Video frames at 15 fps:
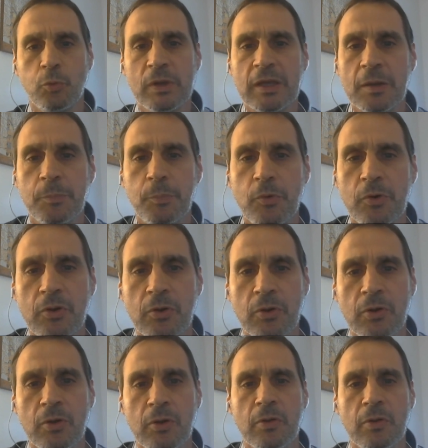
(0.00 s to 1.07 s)
can put
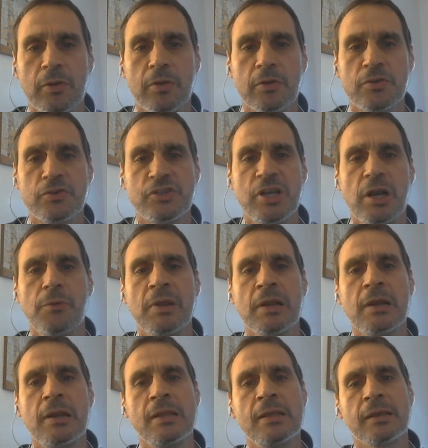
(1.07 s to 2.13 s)
the
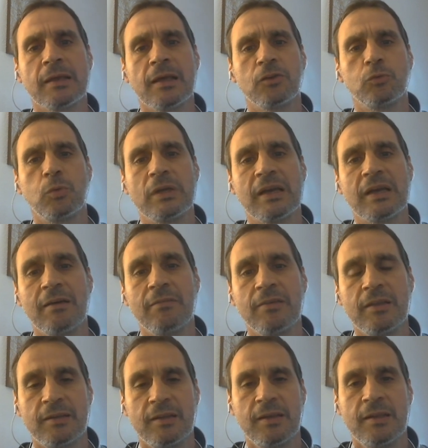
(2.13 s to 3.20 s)
sharing link as we have
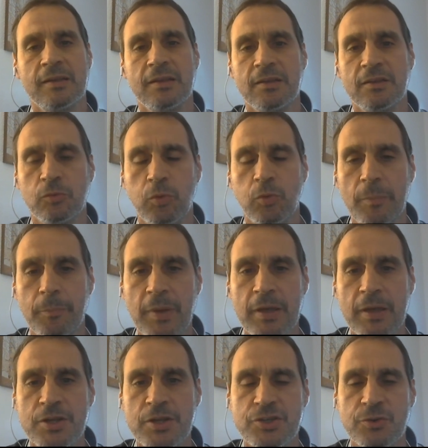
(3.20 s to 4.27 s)
it in this web
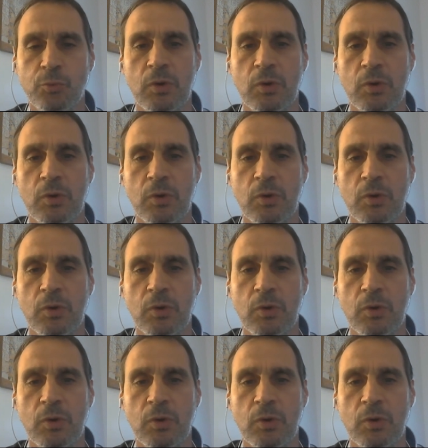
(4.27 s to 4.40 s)
page,